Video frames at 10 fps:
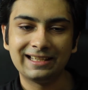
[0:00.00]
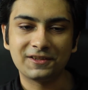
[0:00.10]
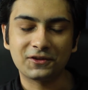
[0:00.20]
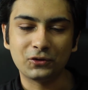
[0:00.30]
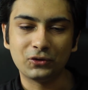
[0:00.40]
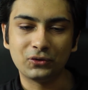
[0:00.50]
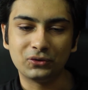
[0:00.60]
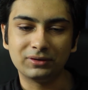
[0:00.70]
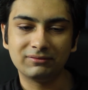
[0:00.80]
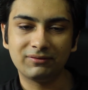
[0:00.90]
So
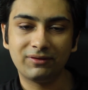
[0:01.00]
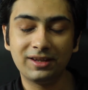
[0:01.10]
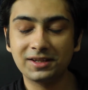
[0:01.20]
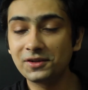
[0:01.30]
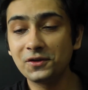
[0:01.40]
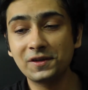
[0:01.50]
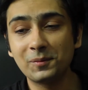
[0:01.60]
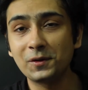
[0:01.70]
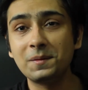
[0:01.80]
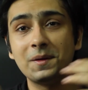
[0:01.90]
this is just
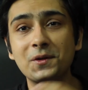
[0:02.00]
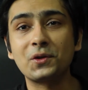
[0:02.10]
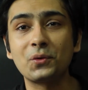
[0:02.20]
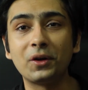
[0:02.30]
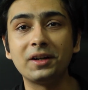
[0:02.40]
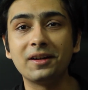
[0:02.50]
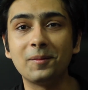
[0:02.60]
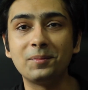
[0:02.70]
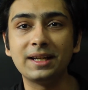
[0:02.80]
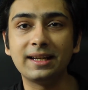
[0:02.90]
supposed to be a short
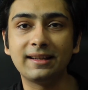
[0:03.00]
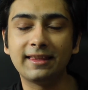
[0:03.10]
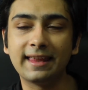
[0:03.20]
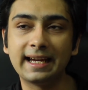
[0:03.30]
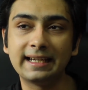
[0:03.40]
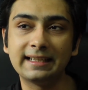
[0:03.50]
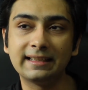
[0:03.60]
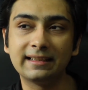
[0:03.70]
update that,